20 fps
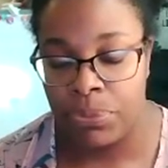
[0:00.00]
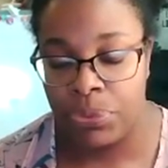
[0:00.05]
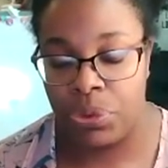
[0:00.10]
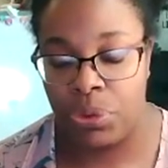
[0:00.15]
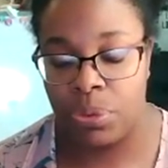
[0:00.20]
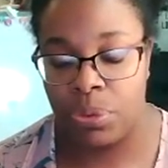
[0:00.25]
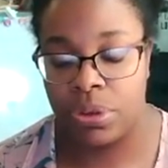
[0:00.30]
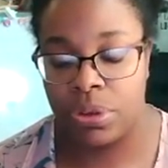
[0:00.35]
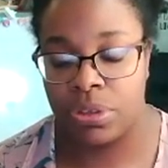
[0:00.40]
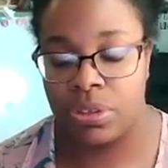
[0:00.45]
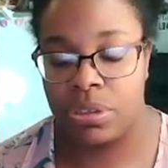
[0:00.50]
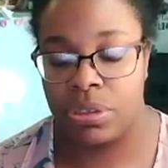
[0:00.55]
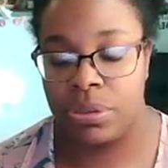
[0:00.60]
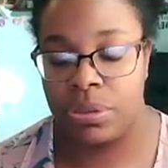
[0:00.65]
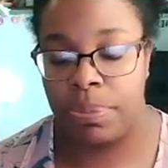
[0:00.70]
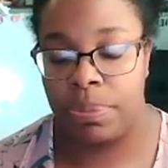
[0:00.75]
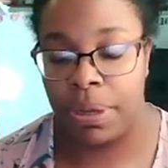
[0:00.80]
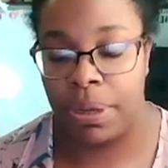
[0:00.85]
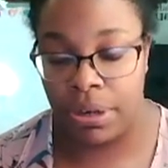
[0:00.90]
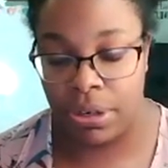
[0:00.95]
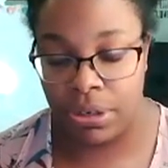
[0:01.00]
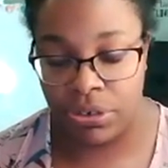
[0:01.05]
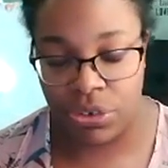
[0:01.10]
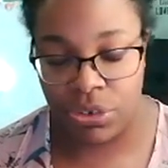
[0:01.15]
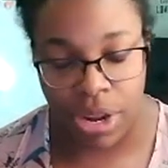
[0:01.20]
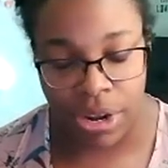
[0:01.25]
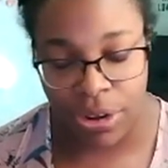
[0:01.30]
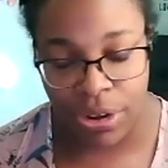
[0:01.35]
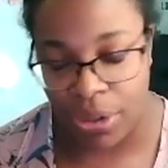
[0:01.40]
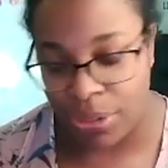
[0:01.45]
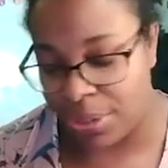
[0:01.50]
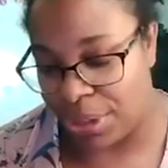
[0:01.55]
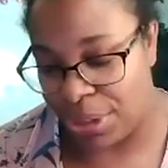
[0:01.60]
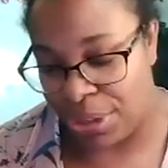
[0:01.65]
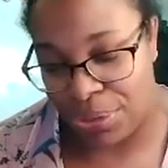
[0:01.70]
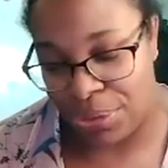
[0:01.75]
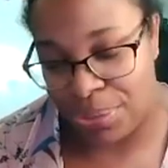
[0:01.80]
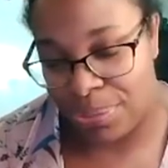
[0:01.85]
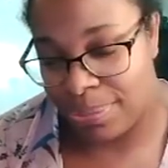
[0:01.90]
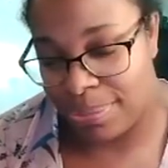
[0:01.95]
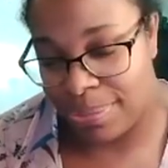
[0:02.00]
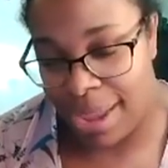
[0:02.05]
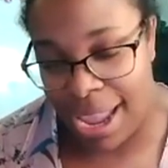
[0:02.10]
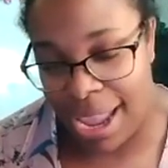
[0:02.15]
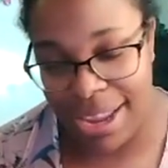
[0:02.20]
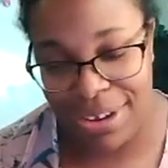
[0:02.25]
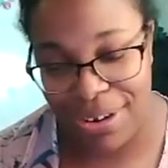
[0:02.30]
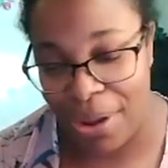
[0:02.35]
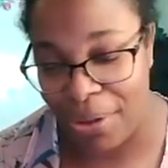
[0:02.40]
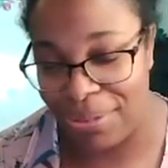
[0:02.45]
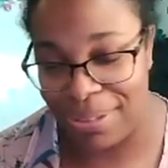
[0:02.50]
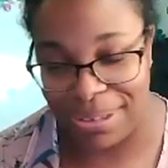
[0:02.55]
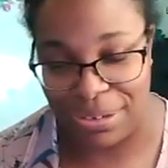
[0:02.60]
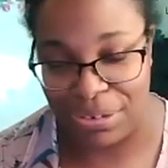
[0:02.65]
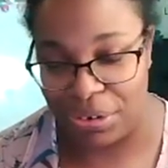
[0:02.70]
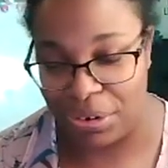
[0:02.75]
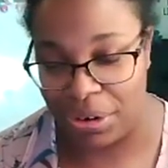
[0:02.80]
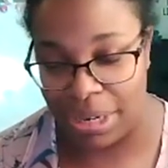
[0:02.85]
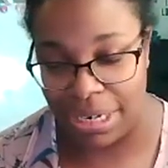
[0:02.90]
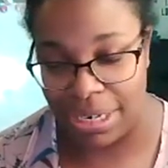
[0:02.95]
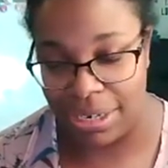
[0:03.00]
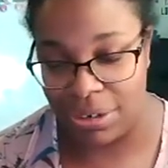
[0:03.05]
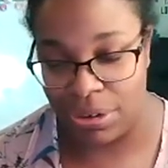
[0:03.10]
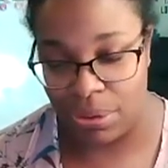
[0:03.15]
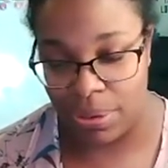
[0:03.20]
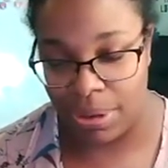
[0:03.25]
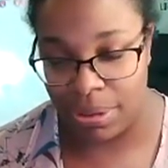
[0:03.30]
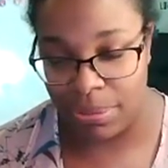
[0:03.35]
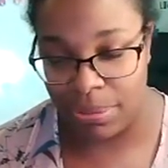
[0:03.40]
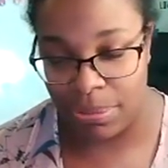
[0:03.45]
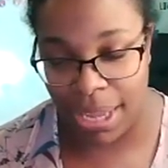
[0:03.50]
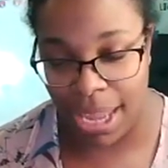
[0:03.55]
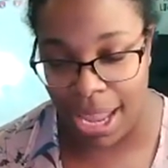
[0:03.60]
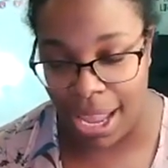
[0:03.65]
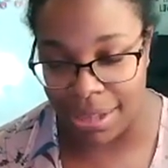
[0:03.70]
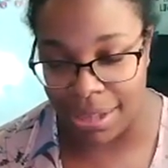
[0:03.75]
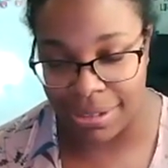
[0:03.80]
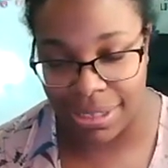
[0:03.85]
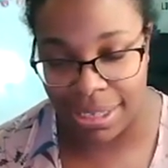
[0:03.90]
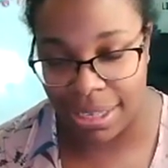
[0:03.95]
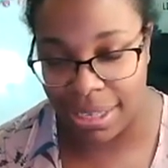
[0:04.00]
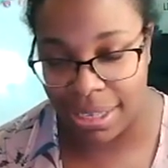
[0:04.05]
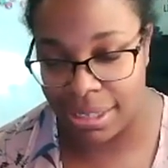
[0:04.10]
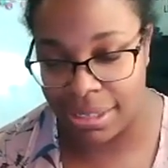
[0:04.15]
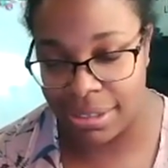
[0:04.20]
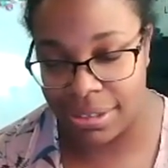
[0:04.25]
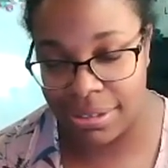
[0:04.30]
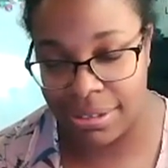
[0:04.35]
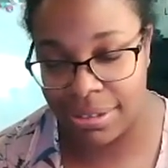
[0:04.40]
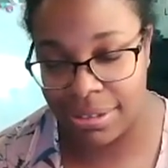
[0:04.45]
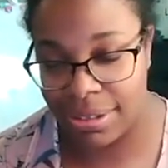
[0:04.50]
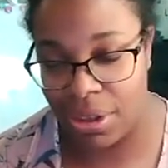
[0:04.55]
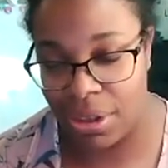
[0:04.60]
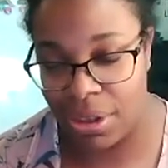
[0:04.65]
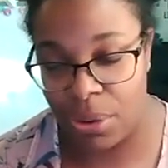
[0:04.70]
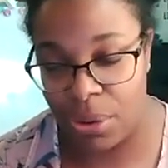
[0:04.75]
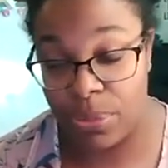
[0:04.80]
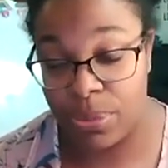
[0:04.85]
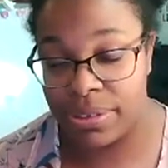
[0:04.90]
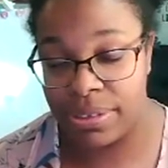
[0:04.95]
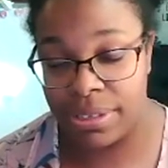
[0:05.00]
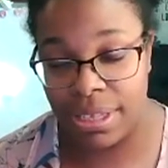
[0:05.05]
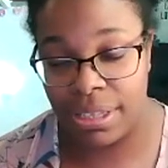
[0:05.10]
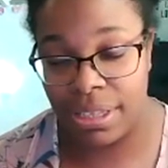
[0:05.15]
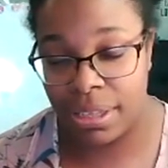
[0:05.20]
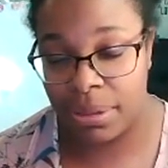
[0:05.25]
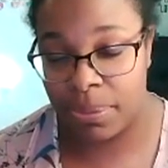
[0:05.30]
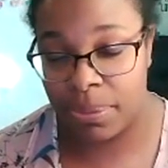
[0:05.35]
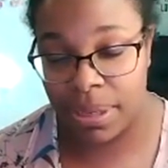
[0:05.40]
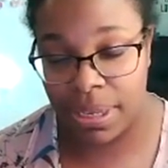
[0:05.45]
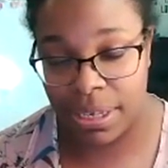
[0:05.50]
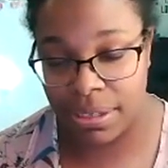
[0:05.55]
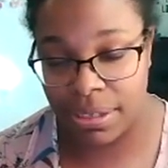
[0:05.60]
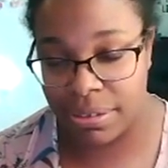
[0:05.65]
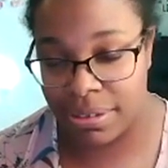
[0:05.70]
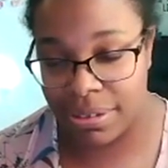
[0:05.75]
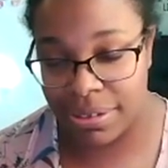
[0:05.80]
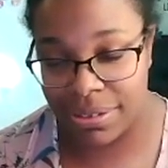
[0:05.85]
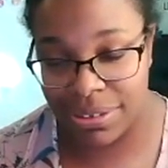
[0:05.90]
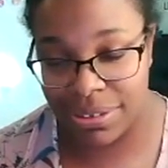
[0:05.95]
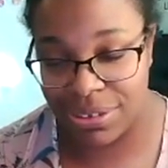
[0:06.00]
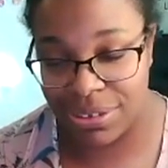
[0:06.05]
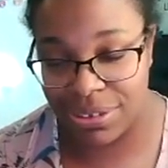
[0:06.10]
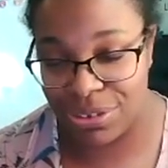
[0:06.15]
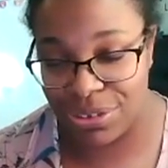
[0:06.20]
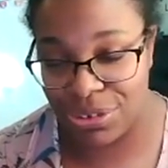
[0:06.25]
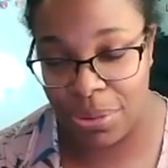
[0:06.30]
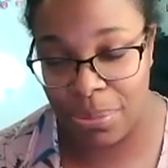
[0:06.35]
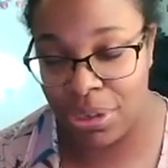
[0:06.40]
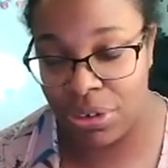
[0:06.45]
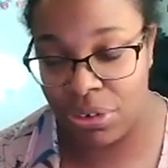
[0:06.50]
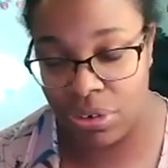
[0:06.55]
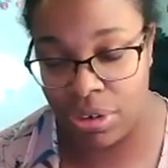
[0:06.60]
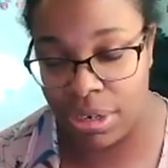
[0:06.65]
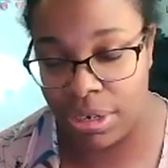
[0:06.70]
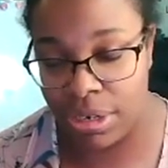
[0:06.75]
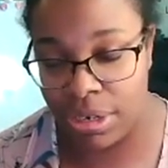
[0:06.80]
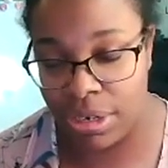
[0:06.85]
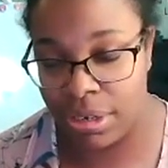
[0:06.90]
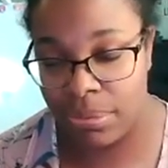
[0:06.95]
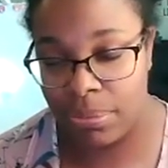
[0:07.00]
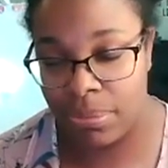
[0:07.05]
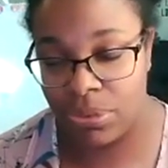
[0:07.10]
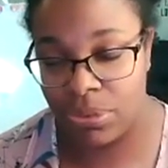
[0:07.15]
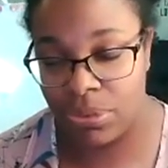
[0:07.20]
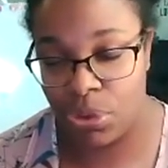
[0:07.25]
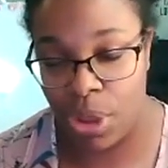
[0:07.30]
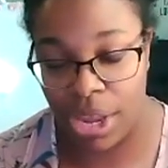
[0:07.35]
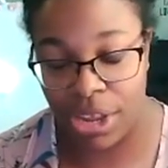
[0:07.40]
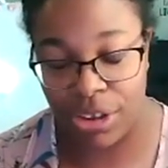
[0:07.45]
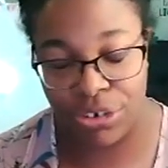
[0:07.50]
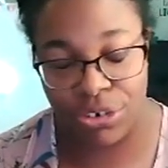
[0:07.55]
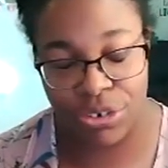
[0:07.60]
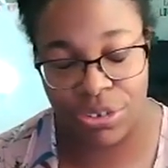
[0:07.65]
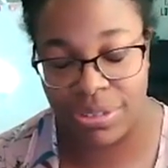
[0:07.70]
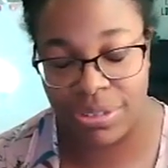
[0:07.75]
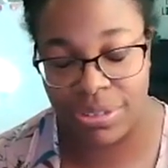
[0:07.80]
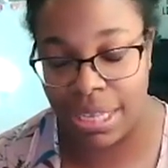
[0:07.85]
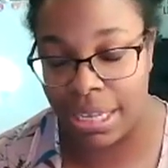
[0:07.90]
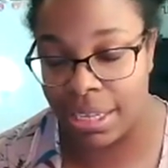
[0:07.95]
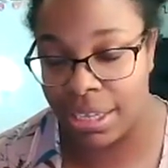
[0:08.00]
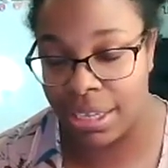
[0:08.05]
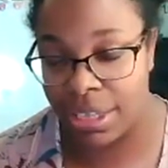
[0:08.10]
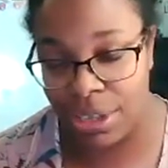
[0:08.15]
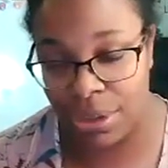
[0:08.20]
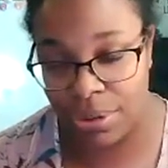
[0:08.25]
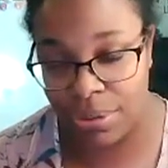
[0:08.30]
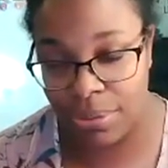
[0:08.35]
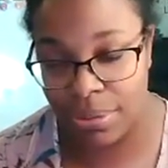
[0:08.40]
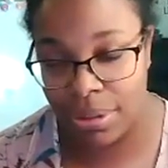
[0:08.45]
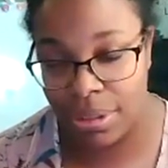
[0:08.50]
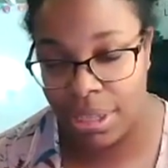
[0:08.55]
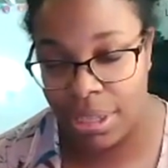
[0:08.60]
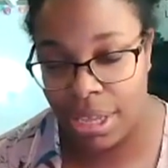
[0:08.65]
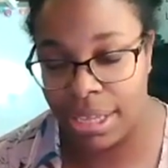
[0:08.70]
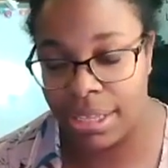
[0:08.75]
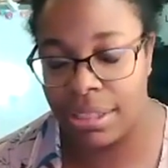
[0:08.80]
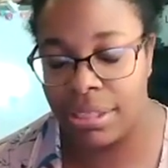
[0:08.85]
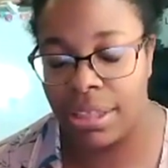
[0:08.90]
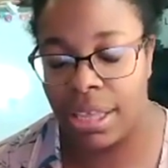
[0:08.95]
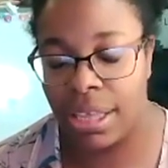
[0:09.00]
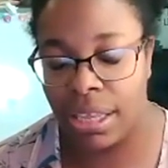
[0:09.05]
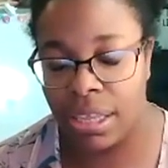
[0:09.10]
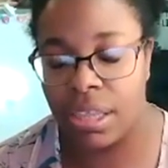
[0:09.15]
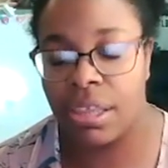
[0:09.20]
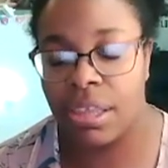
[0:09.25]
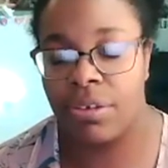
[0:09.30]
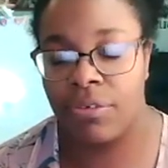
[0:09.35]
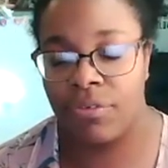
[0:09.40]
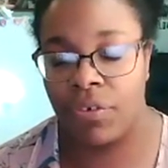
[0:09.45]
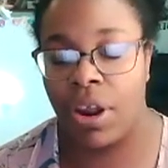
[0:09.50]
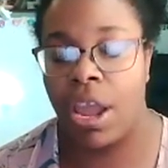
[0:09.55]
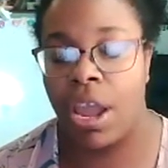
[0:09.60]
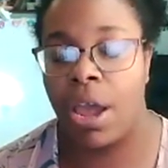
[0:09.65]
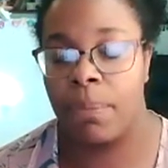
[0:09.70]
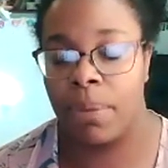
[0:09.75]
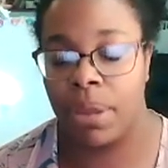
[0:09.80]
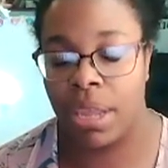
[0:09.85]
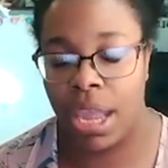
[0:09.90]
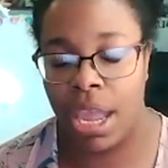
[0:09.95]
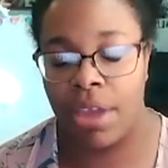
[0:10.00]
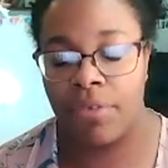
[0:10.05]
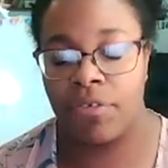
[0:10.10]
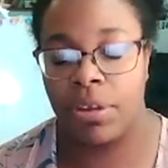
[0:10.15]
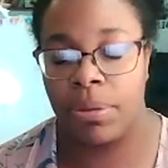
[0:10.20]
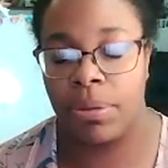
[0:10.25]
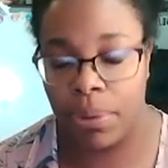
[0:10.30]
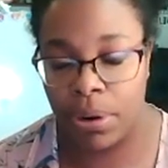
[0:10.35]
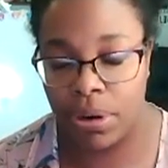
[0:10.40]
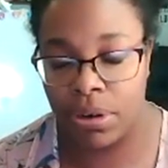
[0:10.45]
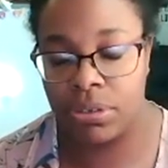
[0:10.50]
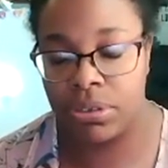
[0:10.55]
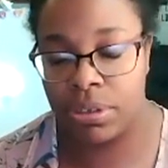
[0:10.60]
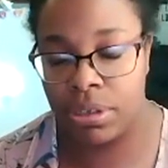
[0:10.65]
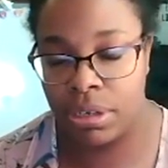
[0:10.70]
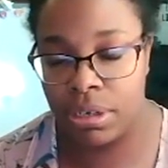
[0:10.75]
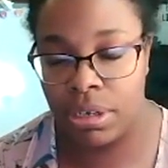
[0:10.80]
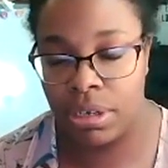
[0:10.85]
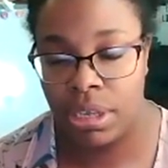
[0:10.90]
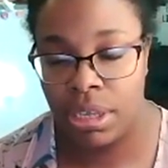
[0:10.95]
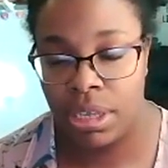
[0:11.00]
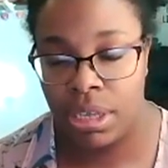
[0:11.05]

to experience you i know that you i know that you're going to do it me asking is almost silly because this is your mission so i'll just thank you I thank you for helping every person